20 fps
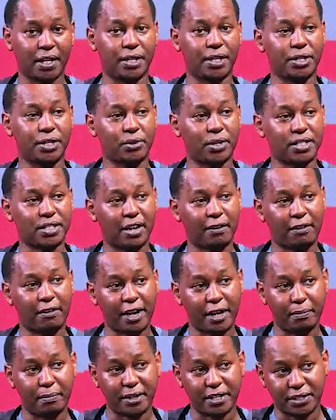These ones have
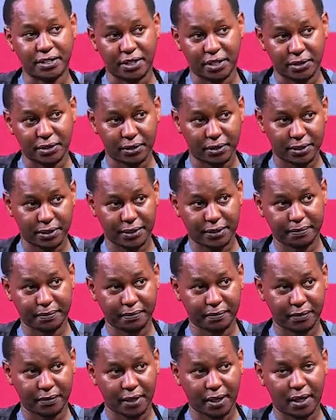had mixed results.
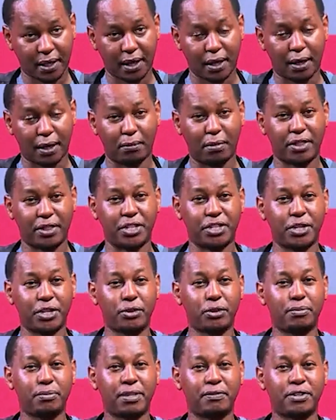But the
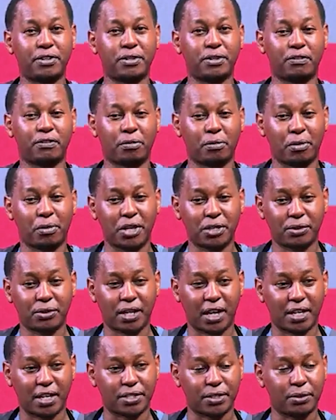general observation of the population
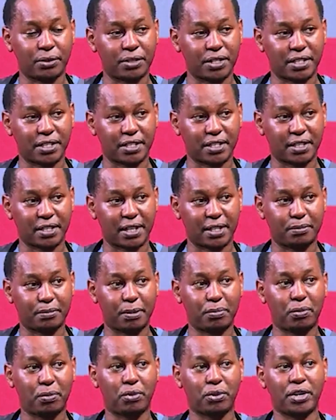has noticed that
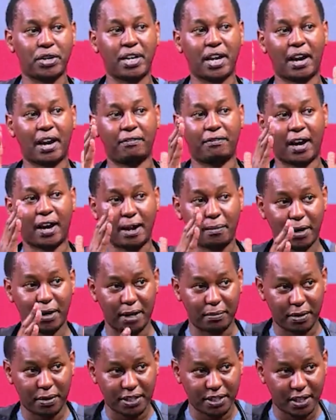people who already have high
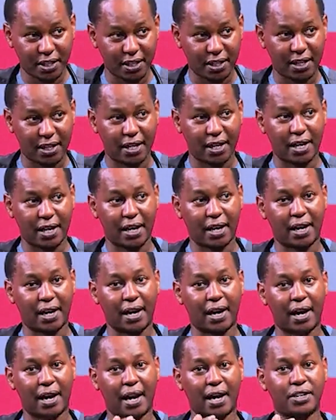blood pressure
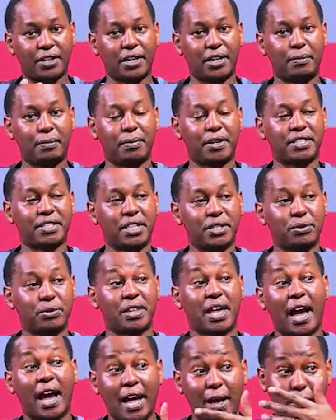actually present with
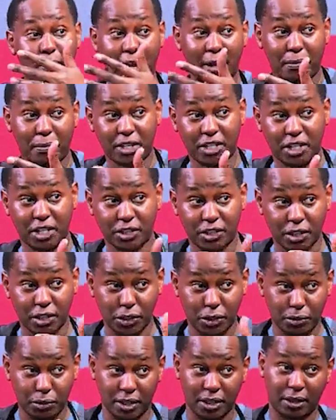higher blood pressures
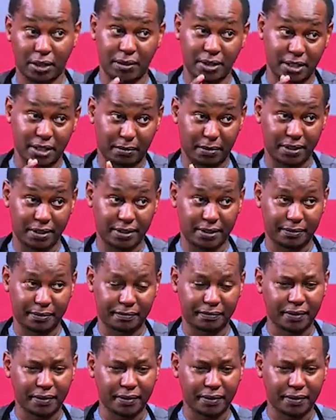during the winter months.